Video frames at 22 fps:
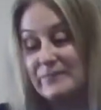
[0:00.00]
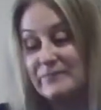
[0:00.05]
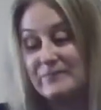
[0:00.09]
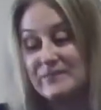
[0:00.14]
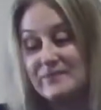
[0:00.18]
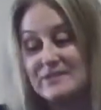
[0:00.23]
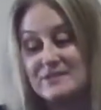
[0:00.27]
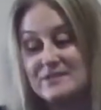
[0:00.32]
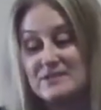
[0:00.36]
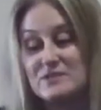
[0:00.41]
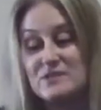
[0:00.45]

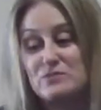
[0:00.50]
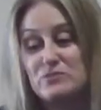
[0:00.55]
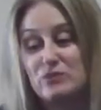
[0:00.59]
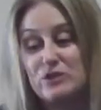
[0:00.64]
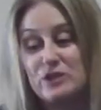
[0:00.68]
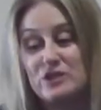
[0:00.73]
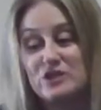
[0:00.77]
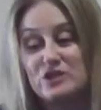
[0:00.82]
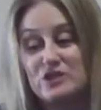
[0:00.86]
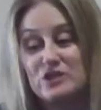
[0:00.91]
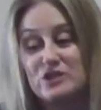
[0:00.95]
This is
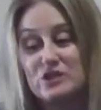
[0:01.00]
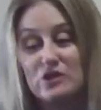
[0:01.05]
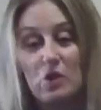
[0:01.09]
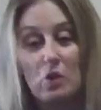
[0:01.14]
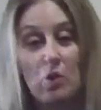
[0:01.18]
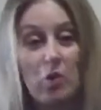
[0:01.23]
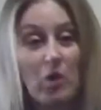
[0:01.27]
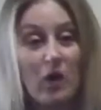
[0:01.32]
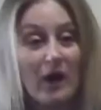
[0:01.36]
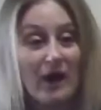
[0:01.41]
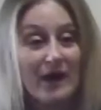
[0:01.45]
Preaching to the
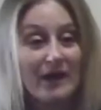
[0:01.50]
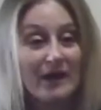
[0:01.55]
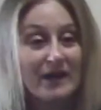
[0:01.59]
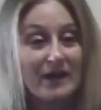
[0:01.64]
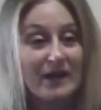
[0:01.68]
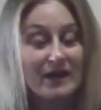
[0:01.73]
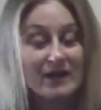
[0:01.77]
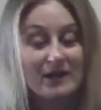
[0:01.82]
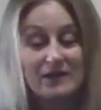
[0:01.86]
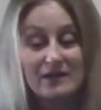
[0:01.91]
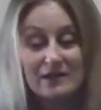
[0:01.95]

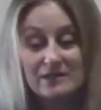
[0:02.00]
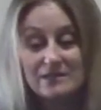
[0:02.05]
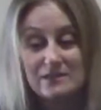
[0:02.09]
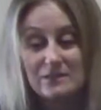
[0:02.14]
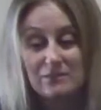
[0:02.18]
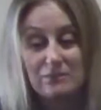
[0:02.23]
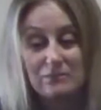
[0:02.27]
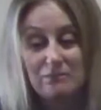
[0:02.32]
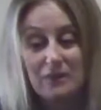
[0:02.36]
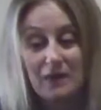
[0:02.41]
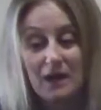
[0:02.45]
Choir, it's
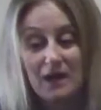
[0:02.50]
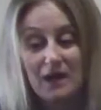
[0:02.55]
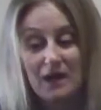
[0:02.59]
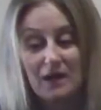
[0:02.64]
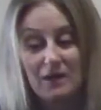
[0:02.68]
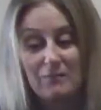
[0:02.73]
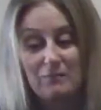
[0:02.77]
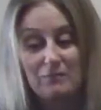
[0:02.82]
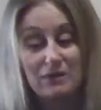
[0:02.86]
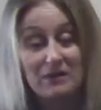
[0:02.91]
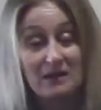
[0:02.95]

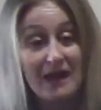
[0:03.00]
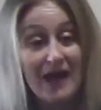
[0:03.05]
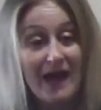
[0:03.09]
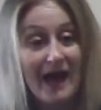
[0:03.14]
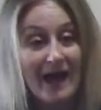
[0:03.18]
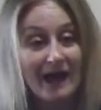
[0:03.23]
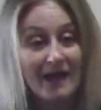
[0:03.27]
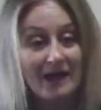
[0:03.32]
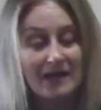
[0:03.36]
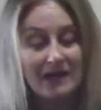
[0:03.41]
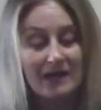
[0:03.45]
a
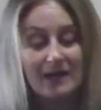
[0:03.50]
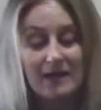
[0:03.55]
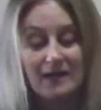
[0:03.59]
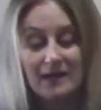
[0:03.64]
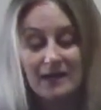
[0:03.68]
black.